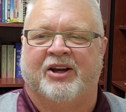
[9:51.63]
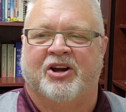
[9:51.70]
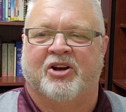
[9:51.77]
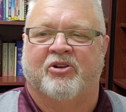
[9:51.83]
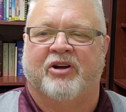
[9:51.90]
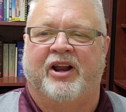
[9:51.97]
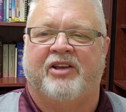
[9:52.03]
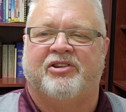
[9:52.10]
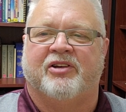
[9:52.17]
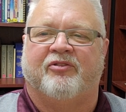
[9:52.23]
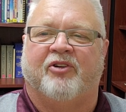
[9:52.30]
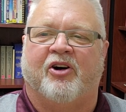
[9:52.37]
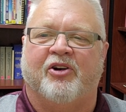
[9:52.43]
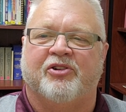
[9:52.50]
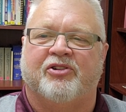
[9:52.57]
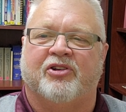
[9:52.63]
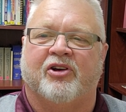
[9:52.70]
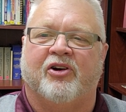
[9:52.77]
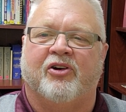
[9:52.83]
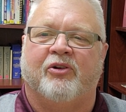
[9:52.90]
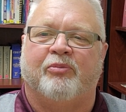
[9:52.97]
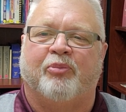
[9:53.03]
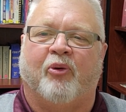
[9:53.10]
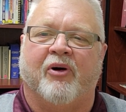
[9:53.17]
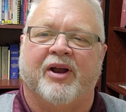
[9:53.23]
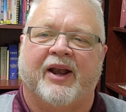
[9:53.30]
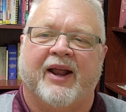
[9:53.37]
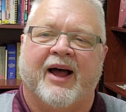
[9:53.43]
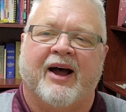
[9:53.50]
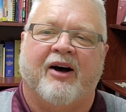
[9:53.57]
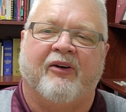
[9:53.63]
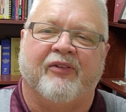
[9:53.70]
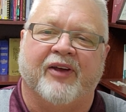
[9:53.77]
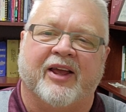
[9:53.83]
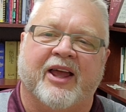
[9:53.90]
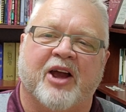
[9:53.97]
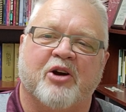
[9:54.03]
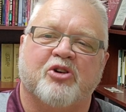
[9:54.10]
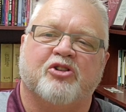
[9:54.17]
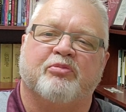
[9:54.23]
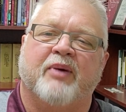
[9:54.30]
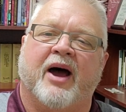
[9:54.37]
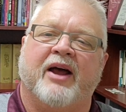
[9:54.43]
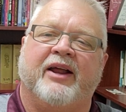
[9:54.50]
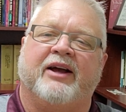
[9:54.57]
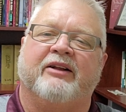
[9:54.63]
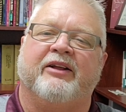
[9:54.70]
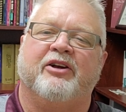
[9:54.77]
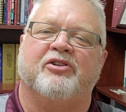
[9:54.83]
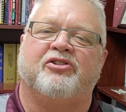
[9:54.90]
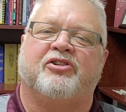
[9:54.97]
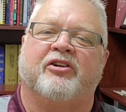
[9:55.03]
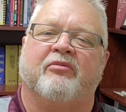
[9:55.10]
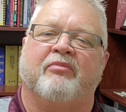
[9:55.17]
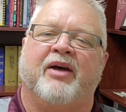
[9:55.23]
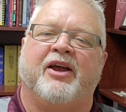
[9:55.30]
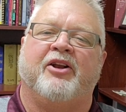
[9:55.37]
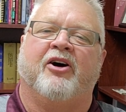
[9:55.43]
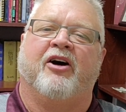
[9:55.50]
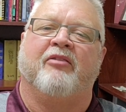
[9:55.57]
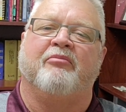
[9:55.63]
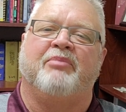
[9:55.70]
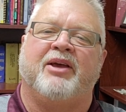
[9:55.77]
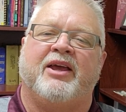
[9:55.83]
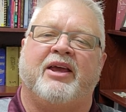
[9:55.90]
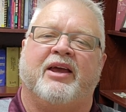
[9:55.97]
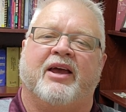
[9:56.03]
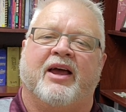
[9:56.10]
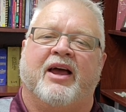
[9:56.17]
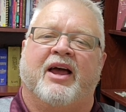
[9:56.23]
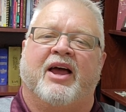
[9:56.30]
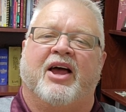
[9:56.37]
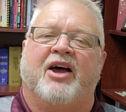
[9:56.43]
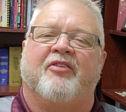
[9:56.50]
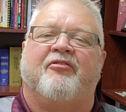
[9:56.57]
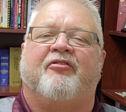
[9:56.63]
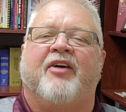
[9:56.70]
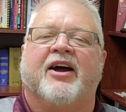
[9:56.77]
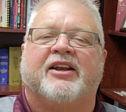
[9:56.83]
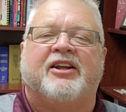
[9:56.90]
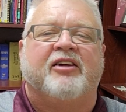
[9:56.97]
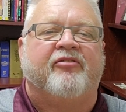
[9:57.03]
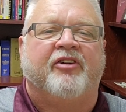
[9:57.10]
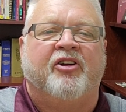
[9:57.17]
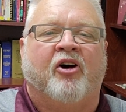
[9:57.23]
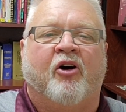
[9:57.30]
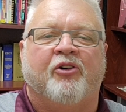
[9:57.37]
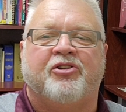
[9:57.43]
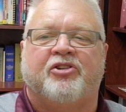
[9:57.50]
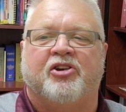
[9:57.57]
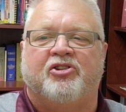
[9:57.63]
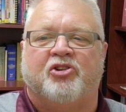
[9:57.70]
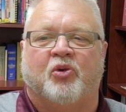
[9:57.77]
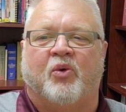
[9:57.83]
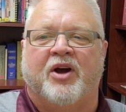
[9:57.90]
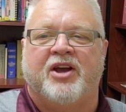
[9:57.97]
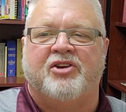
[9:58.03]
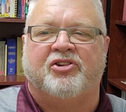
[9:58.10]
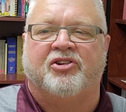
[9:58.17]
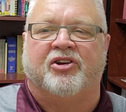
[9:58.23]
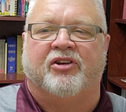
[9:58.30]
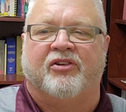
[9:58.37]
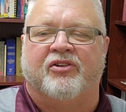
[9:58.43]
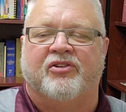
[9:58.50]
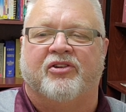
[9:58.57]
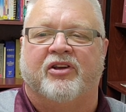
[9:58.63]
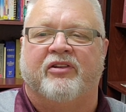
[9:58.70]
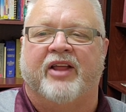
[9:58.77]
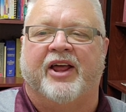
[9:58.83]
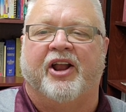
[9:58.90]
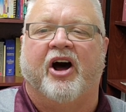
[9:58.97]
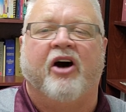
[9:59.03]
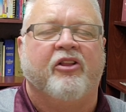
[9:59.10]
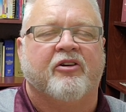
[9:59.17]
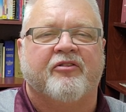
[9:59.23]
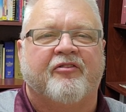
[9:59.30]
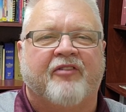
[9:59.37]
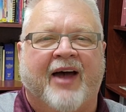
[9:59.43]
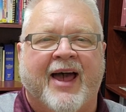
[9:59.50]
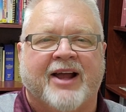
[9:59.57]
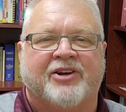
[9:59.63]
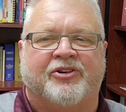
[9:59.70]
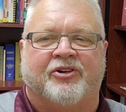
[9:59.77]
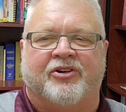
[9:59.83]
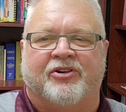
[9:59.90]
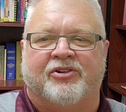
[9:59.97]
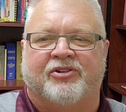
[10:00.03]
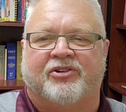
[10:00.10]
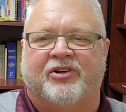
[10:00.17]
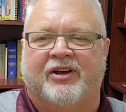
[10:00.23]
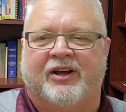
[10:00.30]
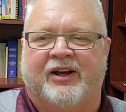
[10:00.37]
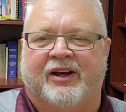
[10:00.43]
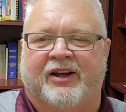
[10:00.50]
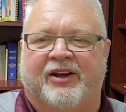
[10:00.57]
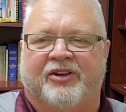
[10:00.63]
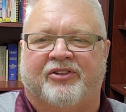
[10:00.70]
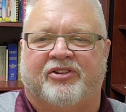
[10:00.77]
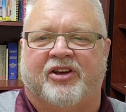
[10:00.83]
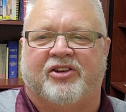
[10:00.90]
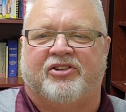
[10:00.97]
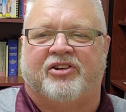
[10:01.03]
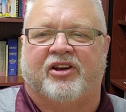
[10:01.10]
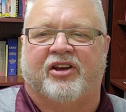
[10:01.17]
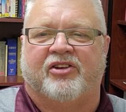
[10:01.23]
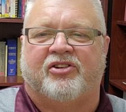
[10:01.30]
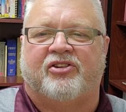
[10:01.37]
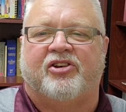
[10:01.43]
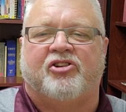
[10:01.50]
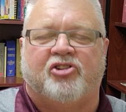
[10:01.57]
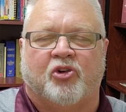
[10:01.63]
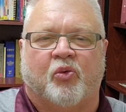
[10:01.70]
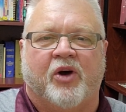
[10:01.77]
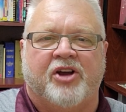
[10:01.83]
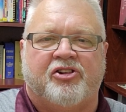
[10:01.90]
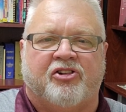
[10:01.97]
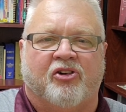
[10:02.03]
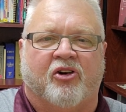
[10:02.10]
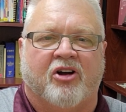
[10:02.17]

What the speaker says: Critics have also pointed out that charismatic leadership may not be effective in all situations, and that other factors, such as situational